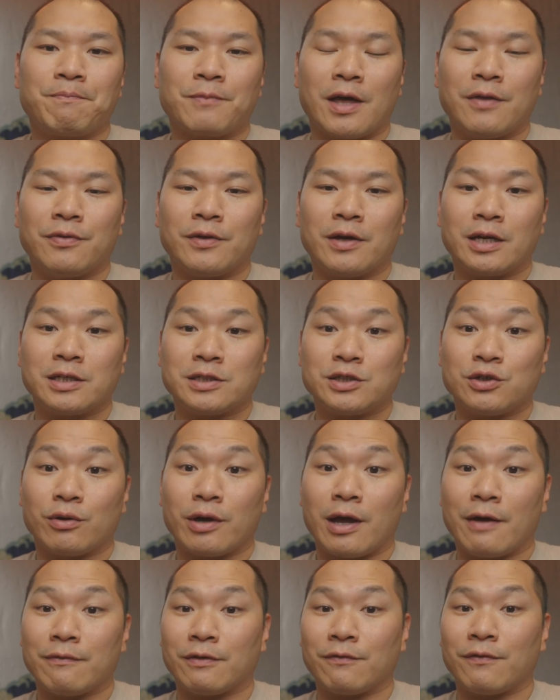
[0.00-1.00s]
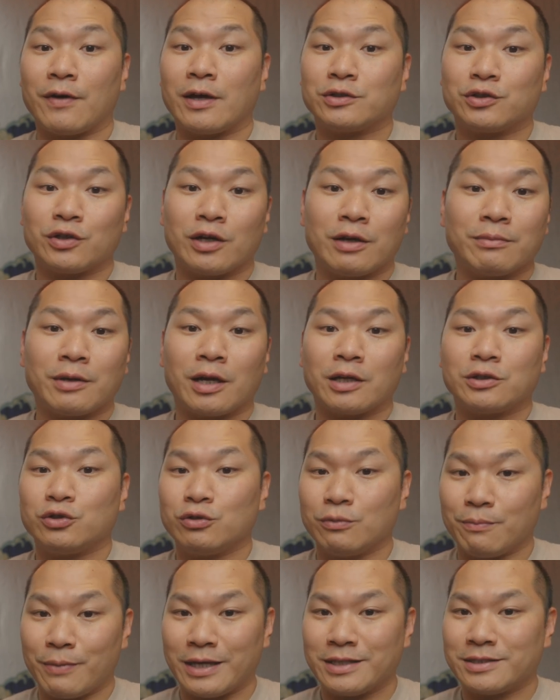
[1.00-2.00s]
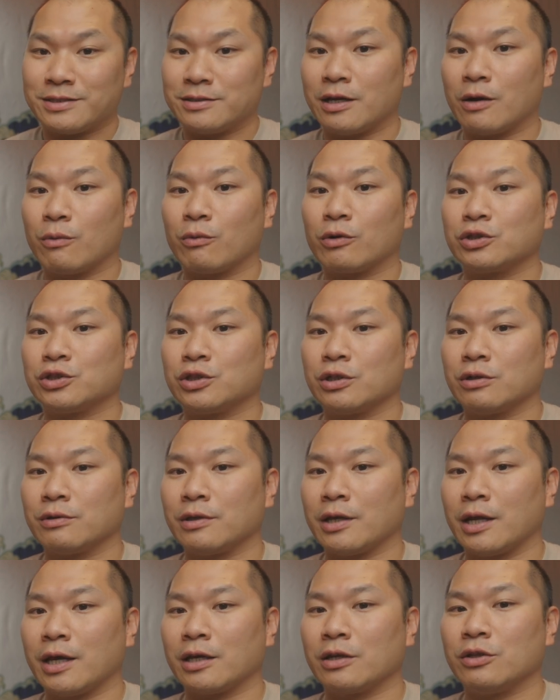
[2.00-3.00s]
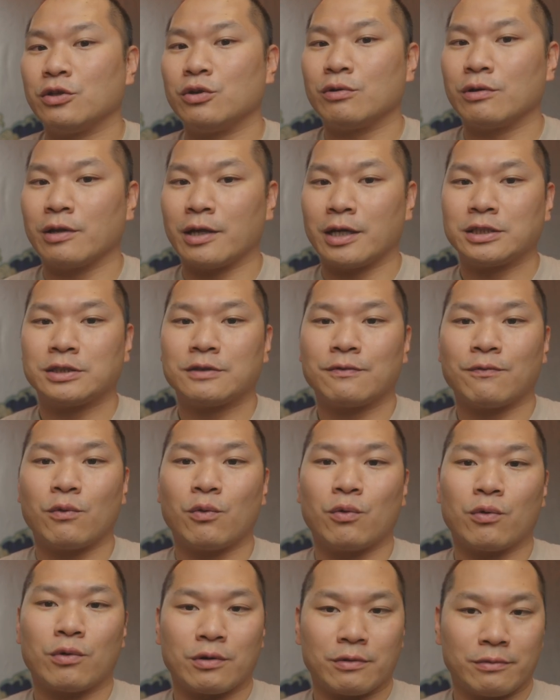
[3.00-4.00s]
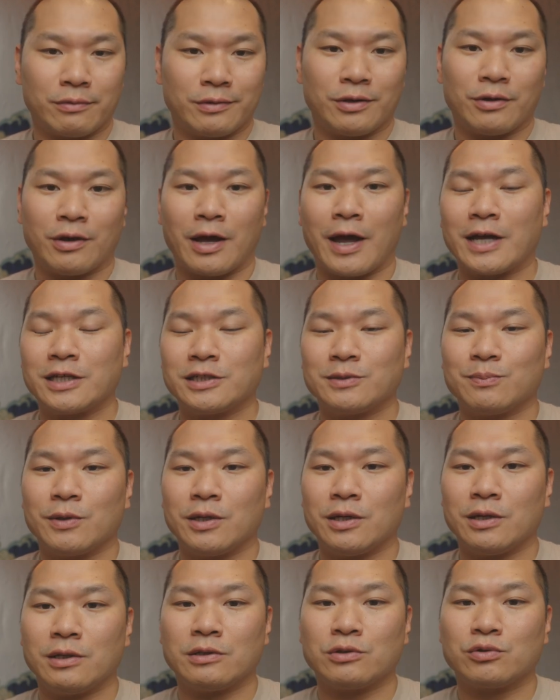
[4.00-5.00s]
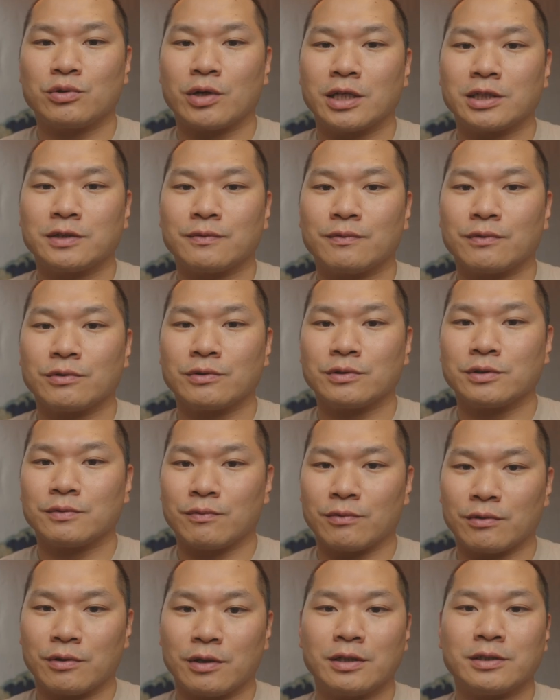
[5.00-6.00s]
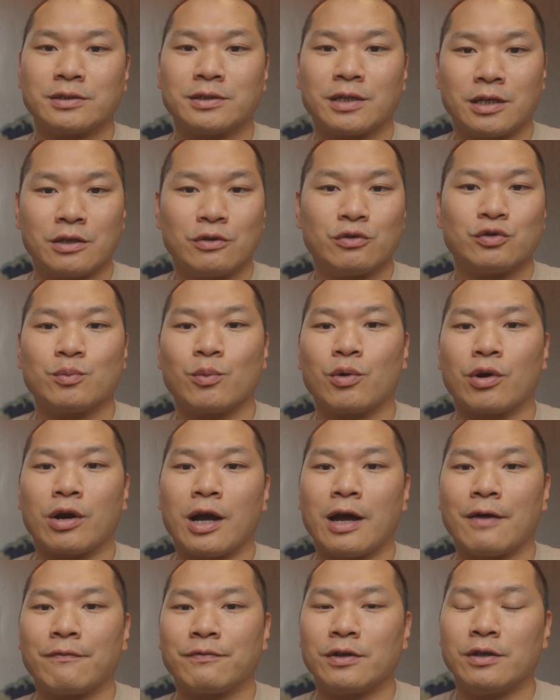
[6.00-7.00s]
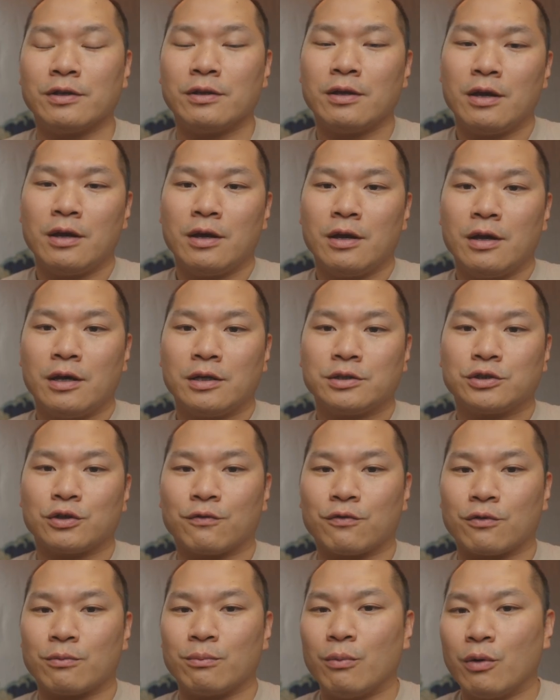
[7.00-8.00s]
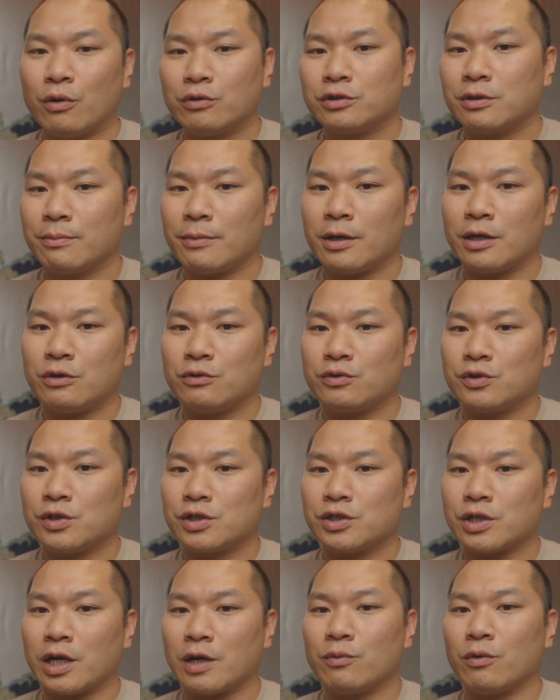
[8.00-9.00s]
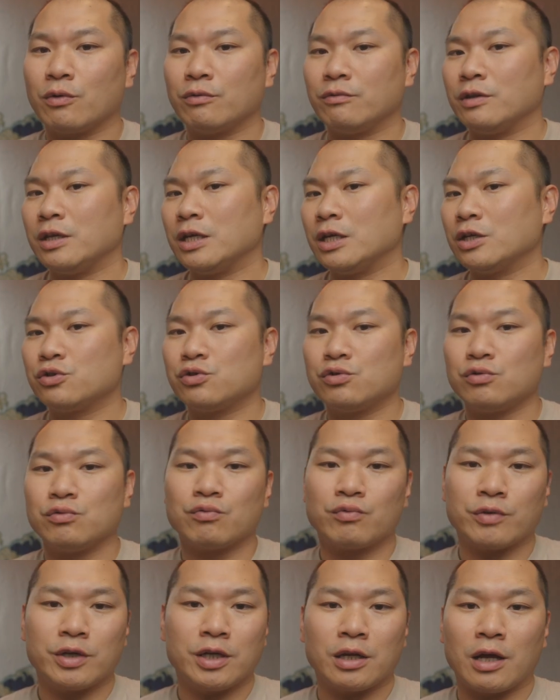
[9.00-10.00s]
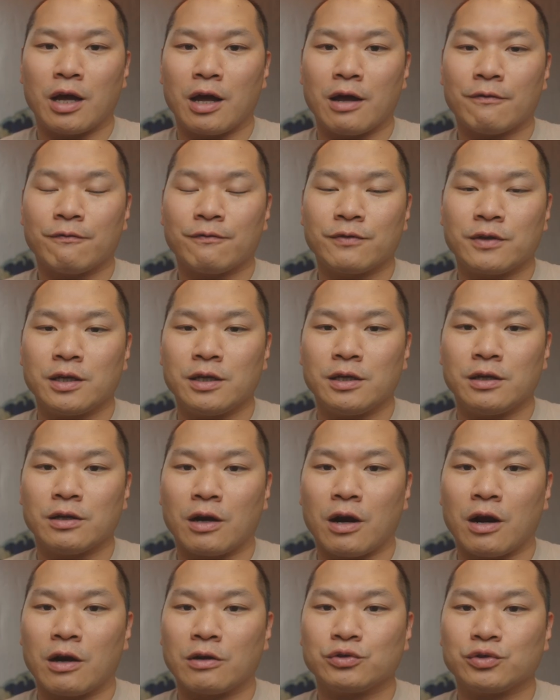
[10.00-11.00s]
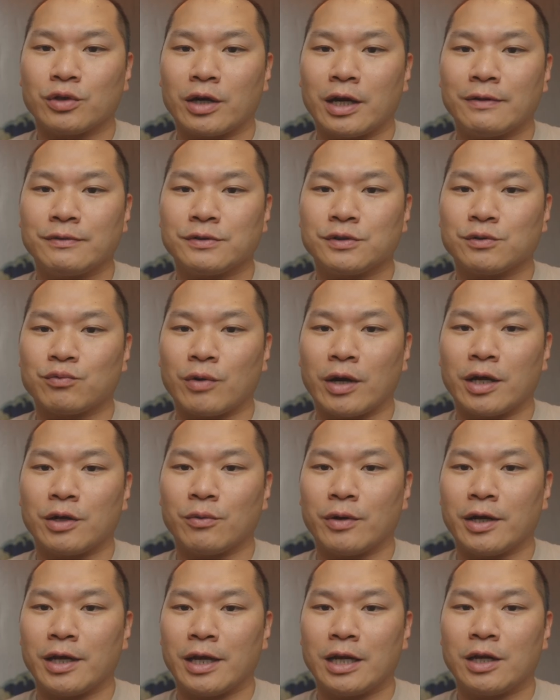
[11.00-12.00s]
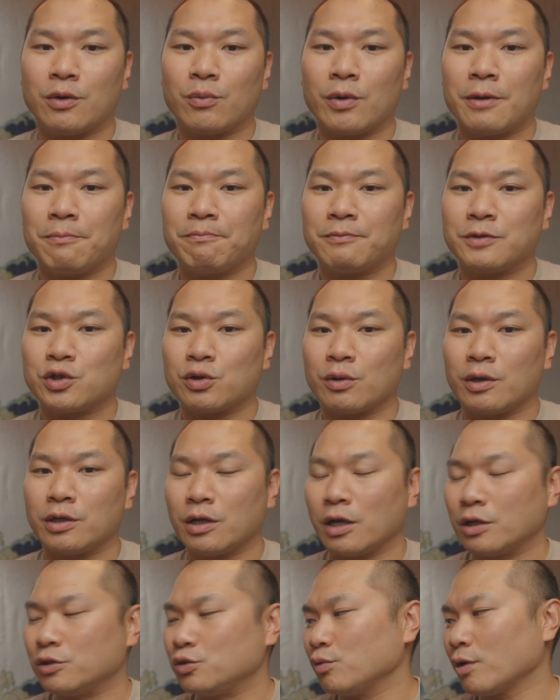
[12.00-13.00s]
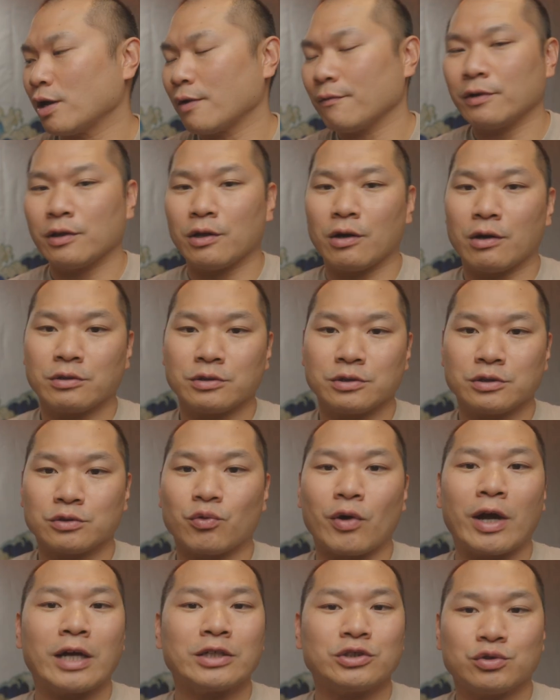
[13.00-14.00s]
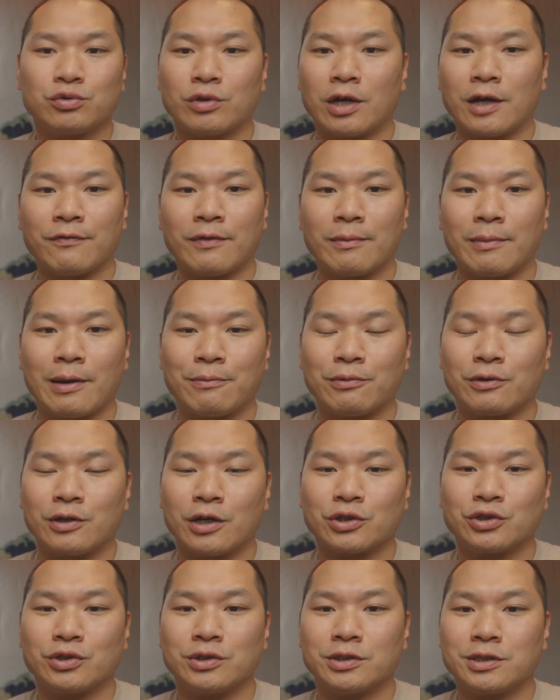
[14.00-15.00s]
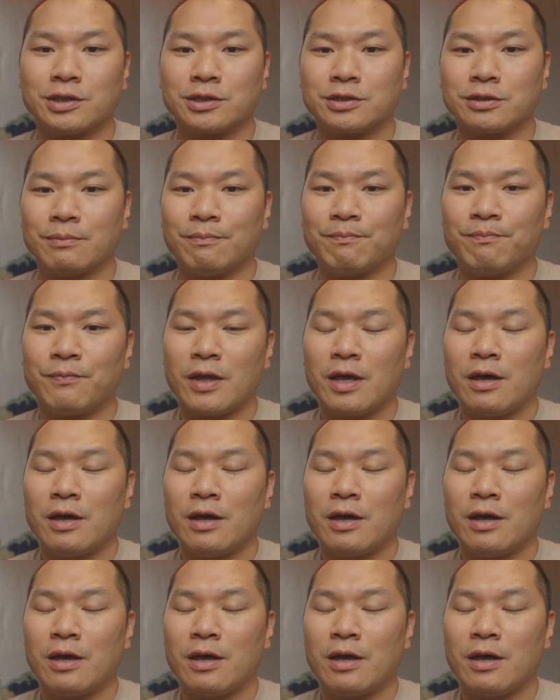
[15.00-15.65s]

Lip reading: And then I still have the faster M.2 based network share that I can utilize for, you know, high speed transfers for things that I use more often. So for most of my usage, I won't need to read off the hard drives right away anyway. So I do have a large scratch drive on my production system.